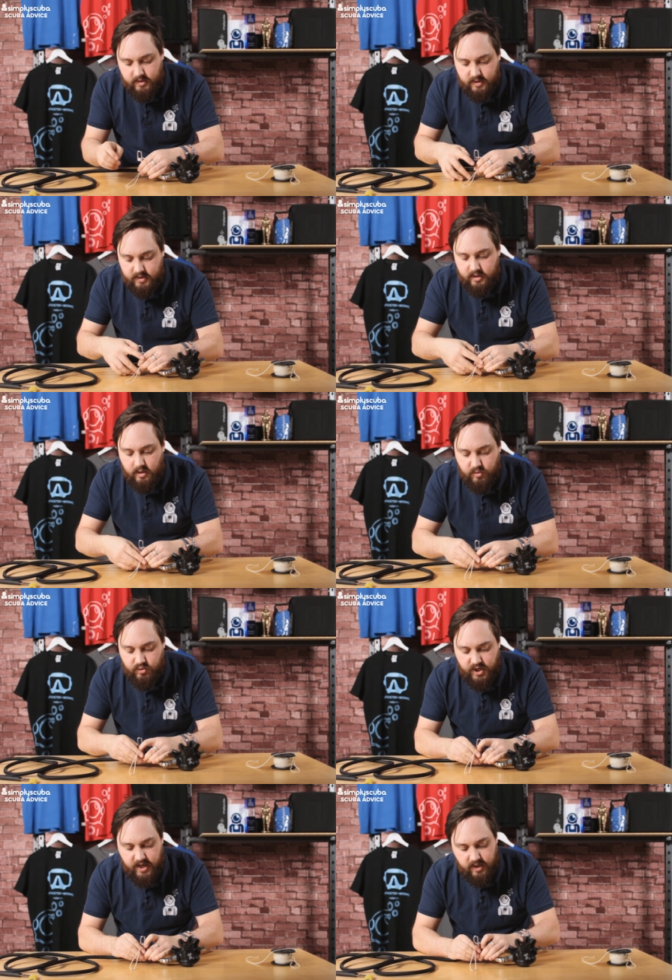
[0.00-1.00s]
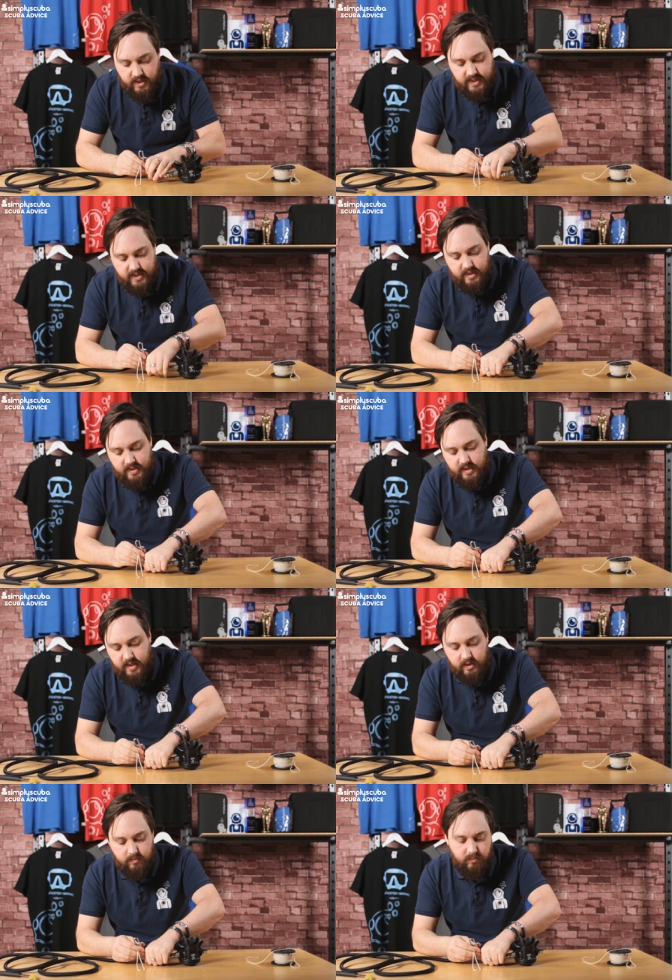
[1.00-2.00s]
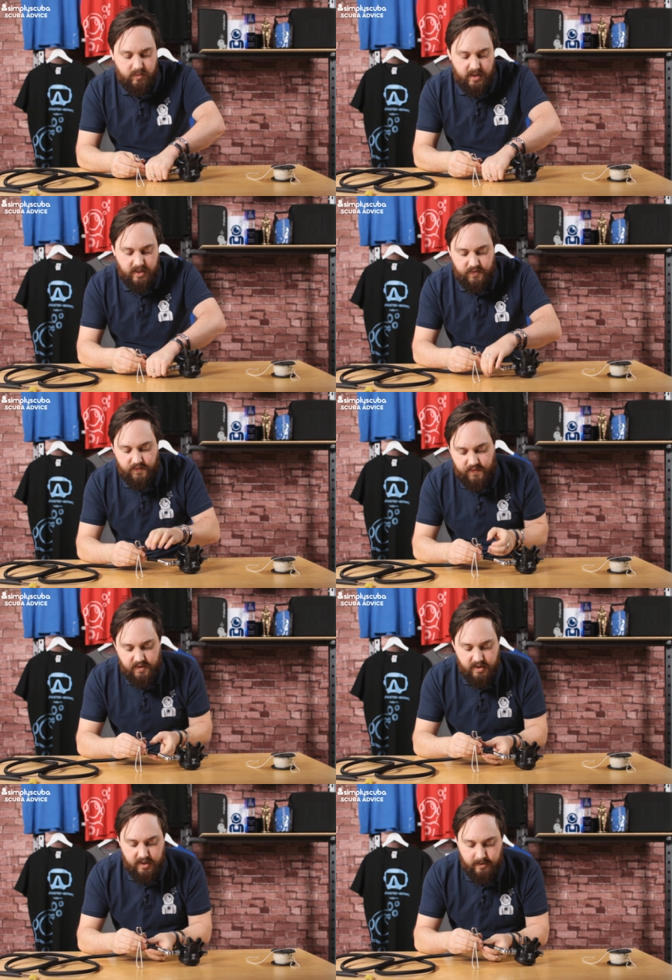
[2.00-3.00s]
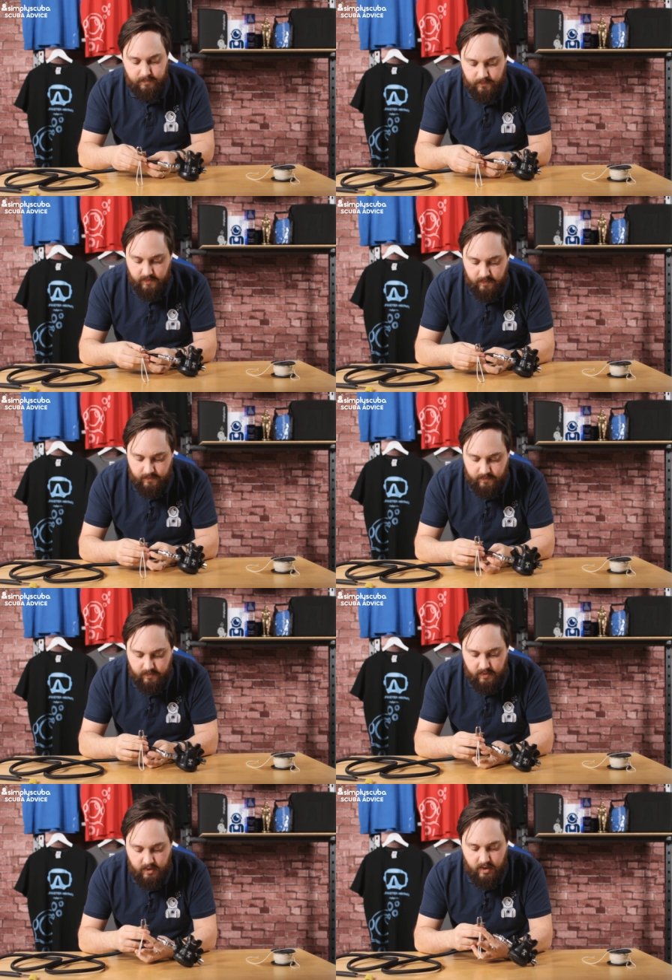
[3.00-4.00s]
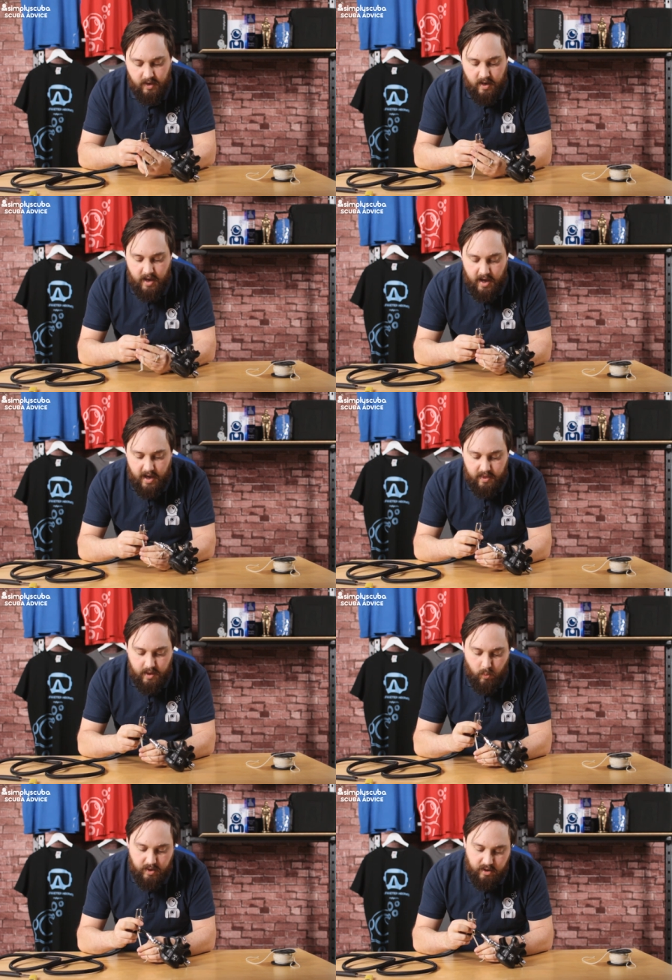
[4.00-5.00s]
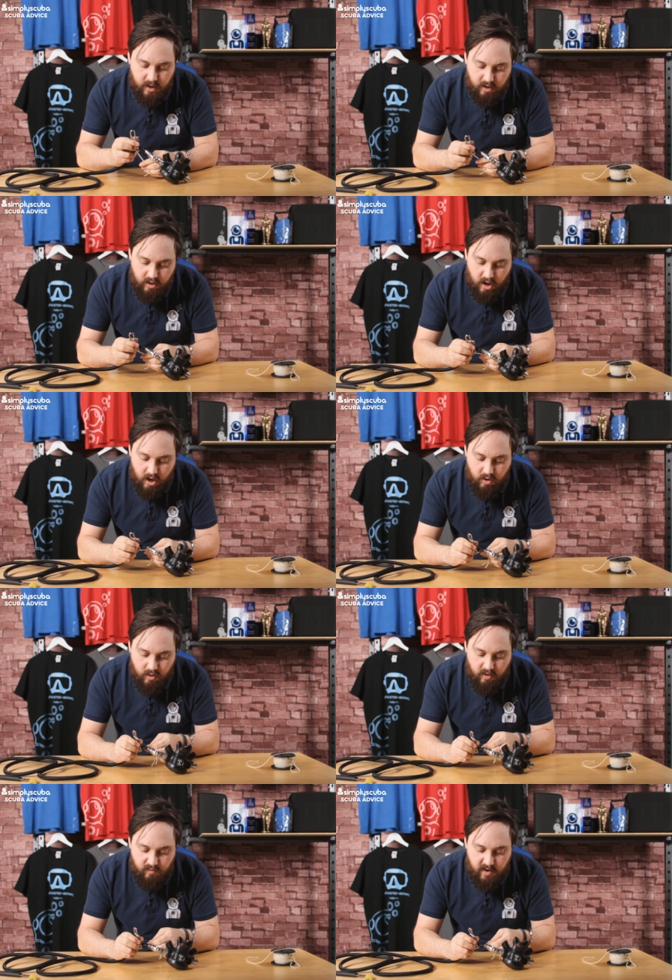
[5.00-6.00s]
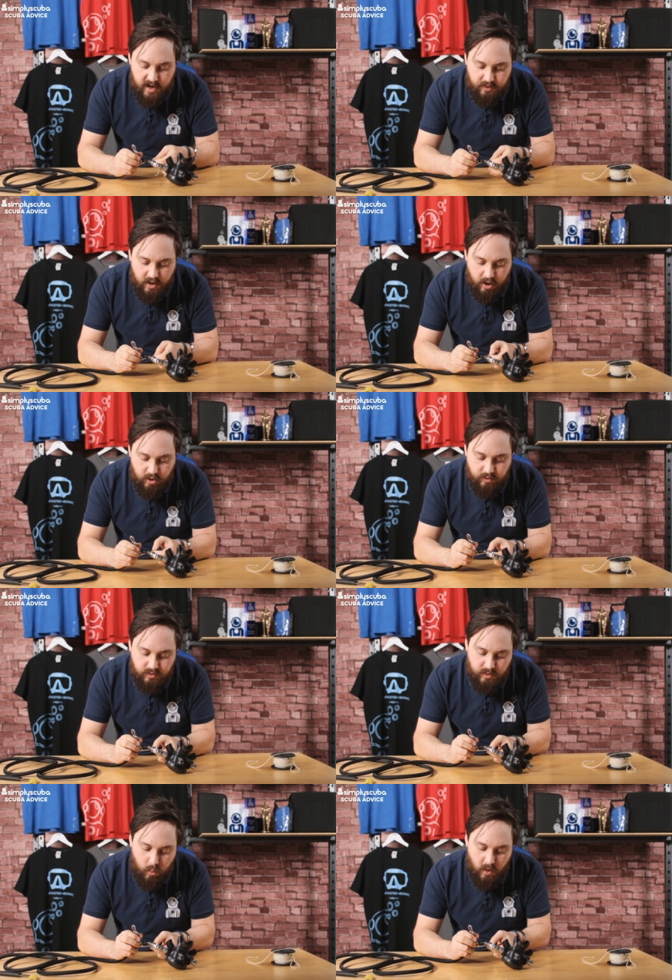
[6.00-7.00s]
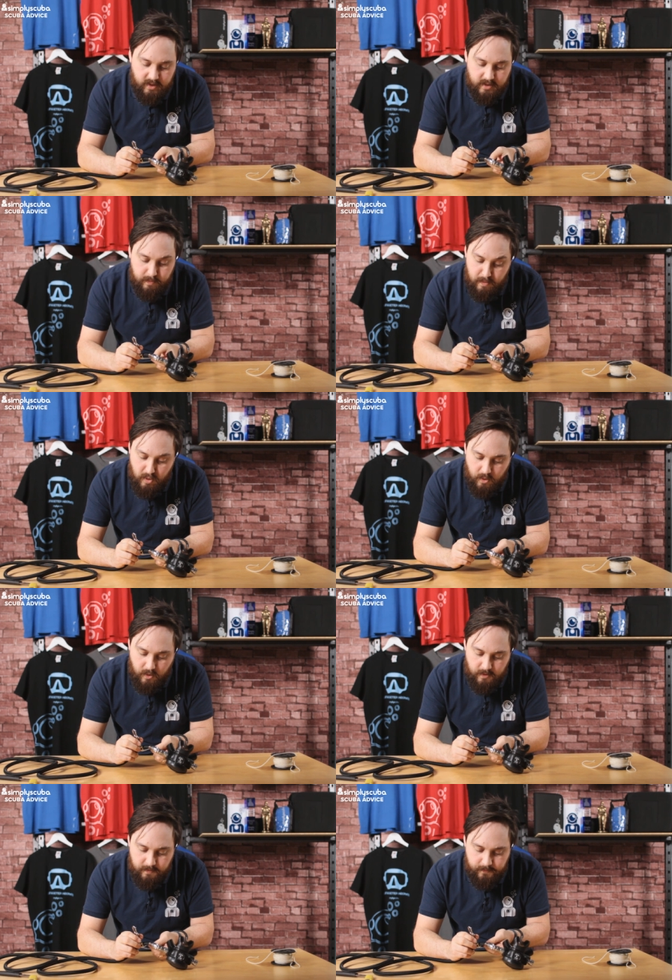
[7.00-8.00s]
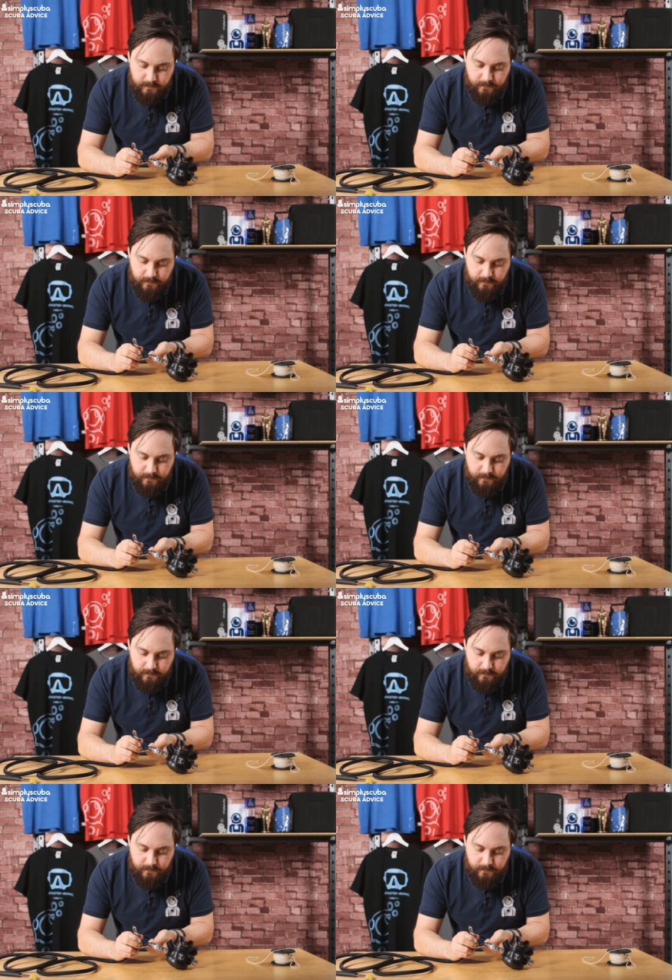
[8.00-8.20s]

Just double check your distancing, so that's fine. And then we're gonna go around the hose once more,